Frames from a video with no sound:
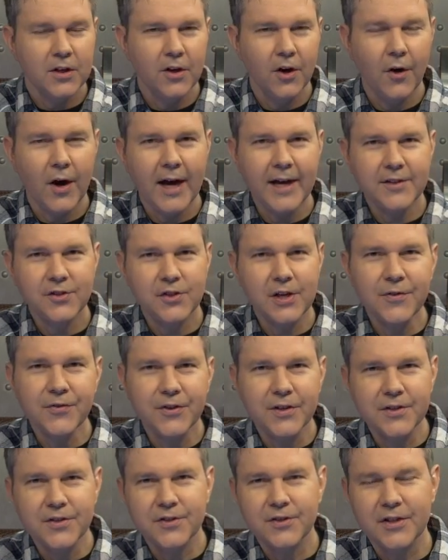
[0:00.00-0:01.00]
You know, I sent
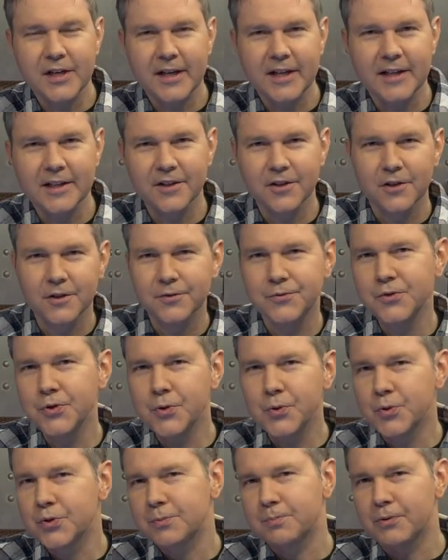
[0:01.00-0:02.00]
this little
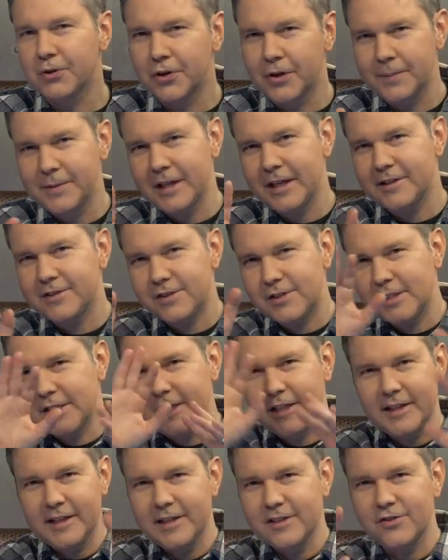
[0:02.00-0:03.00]
news blurb that
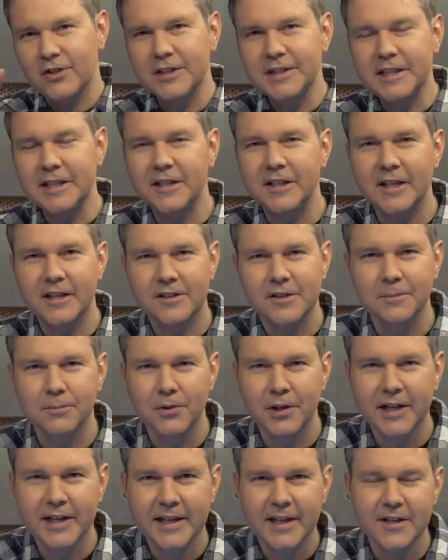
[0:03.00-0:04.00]
is on the internet to
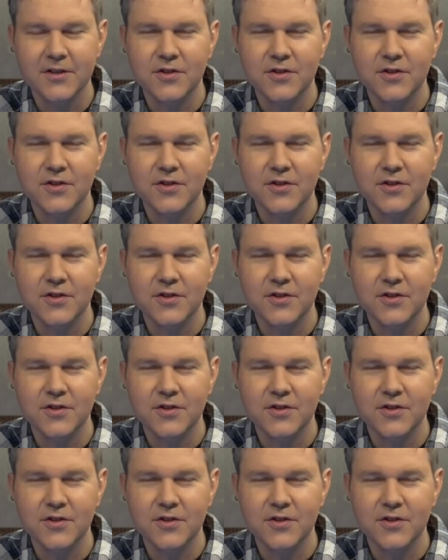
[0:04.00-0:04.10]
Blake